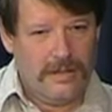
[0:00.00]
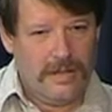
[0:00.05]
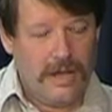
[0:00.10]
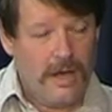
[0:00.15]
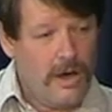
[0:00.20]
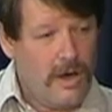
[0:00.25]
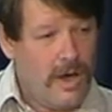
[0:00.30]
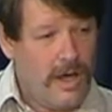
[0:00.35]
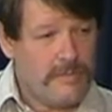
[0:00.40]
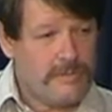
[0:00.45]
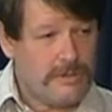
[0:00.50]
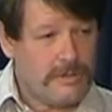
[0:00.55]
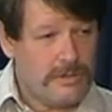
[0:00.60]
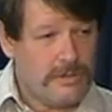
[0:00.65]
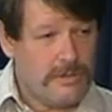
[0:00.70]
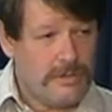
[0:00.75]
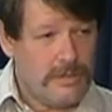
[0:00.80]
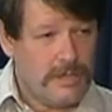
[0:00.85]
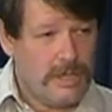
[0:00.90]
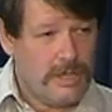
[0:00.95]
Oh,
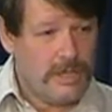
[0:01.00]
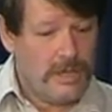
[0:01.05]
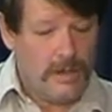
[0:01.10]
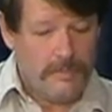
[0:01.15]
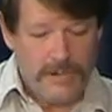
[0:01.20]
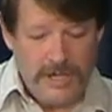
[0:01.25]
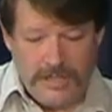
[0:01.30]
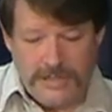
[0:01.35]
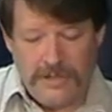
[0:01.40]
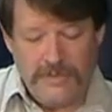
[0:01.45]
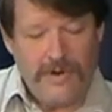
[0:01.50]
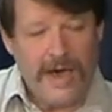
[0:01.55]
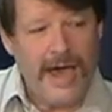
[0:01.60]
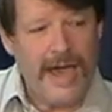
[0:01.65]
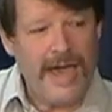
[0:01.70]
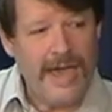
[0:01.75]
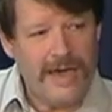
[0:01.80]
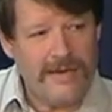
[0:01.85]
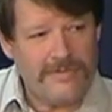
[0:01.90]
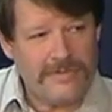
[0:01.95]
absolutely. Because if
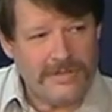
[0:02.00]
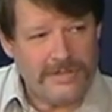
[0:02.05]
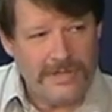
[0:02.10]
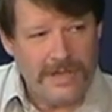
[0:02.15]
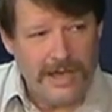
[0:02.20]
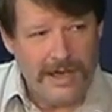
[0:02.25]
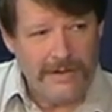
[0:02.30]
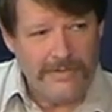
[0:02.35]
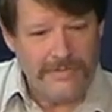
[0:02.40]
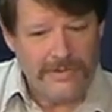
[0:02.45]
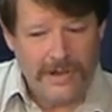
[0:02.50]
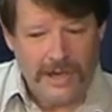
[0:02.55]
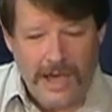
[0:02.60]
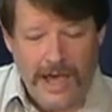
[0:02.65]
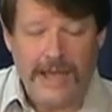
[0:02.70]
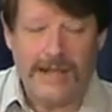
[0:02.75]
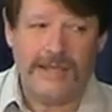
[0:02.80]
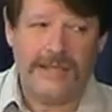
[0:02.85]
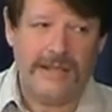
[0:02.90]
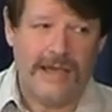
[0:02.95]
I have stuff,
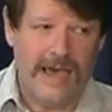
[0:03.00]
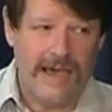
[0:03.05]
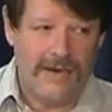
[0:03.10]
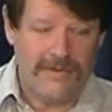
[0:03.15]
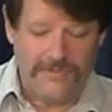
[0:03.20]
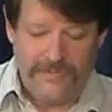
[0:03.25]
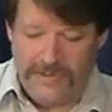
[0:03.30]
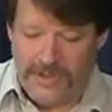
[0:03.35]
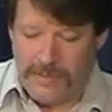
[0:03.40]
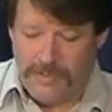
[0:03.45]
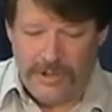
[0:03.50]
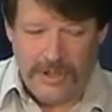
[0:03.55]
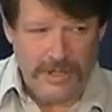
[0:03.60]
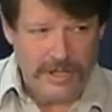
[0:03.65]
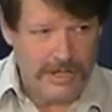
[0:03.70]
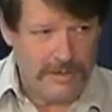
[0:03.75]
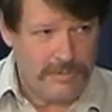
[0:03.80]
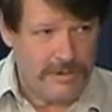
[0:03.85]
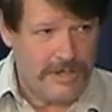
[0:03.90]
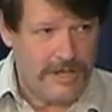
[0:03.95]
I need to have the
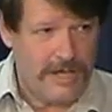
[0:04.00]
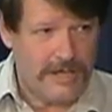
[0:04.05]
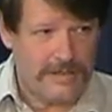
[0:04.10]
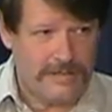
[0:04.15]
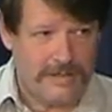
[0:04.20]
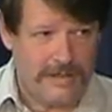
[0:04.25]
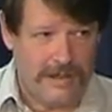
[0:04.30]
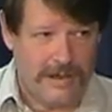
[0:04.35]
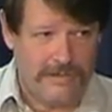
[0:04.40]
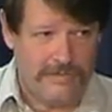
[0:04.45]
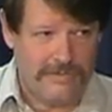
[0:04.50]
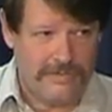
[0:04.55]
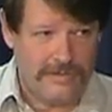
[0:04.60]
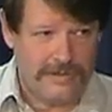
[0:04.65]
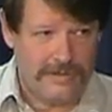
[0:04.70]
ability to protect stuff.